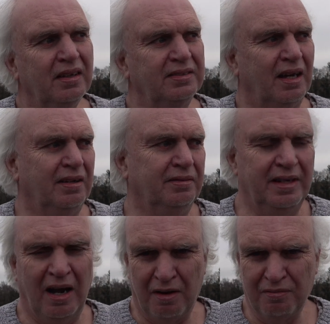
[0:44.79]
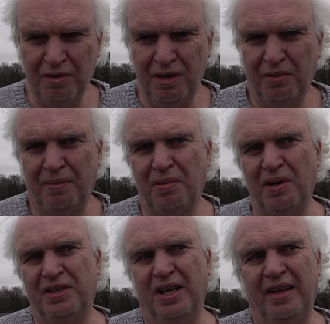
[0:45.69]
So yeah, I really would
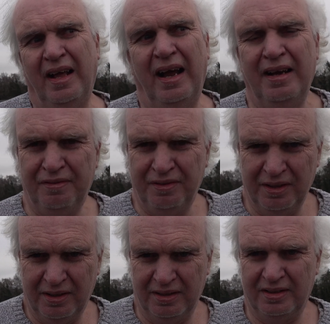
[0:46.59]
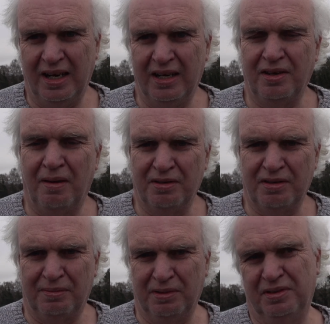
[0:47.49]
appreciate that if you can take the time and
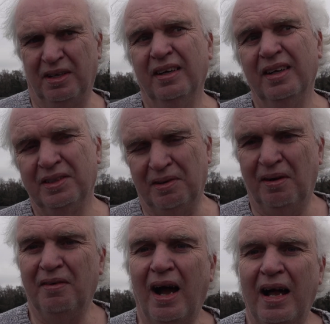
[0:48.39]
trouble to sort of